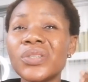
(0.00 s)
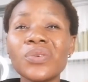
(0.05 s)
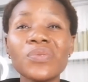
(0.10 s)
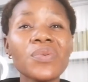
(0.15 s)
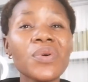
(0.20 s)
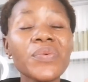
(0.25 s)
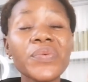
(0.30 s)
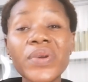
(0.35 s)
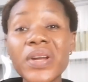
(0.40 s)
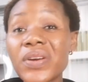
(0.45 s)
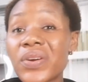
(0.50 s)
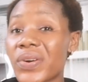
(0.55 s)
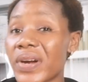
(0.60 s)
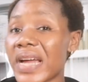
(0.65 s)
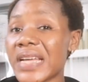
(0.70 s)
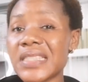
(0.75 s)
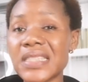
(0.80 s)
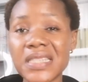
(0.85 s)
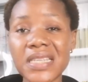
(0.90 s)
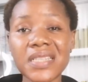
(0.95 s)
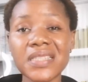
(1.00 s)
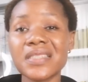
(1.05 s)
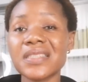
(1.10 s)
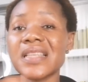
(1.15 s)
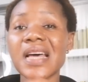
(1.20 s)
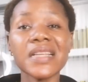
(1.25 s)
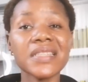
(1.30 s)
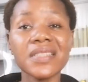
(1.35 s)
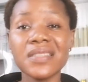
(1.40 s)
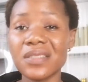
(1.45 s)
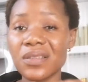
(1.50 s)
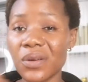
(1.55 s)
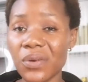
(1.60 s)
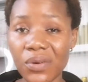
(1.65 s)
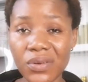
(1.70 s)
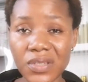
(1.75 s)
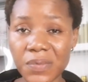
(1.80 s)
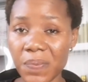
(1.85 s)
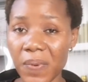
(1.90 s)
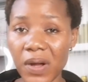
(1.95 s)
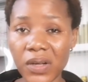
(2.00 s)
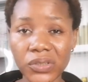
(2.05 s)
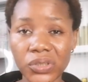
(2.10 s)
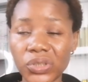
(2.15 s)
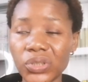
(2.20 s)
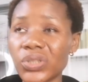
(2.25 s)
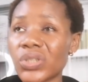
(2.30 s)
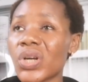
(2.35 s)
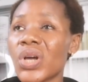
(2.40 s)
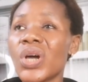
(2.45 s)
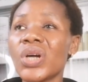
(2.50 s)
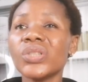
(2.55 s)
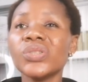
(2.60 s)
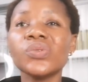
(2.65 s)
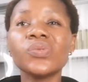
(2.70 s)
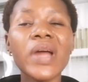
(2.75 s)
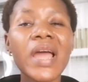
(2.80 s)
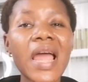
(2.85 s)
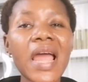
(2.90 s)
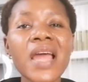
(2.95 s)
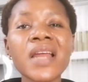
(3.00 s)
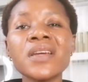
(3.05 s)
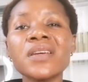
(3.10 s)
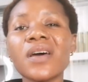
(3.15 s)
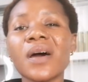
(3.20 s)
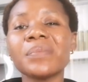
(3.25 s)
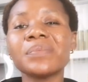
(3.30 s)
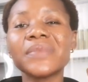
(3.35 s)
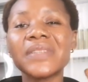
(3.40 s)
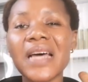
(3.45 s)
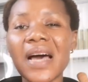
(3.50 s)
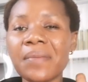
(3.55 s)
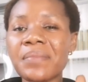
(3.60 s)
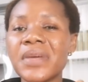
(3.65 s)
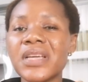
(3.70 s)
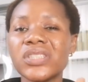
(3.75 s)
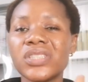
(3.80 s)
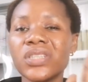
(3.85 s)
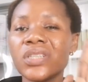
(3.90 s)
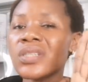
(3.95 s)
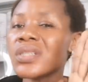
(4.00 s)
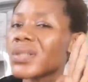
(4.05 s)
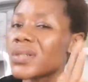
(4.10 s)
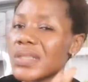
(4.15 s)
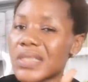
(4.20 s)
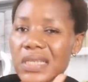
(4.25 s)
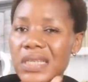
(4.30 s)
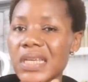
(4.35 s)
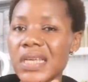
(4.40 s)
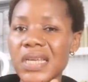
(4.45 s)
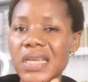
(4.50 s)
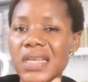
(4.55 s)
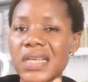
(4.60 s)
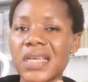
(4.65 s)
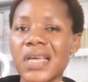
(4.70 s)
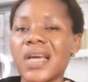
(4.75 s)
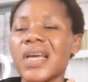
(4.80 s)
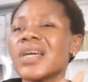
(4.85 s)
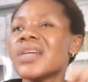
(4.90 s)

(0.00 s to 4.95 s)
you will regret it. That is the gospel truth. You will end up damaging your skin.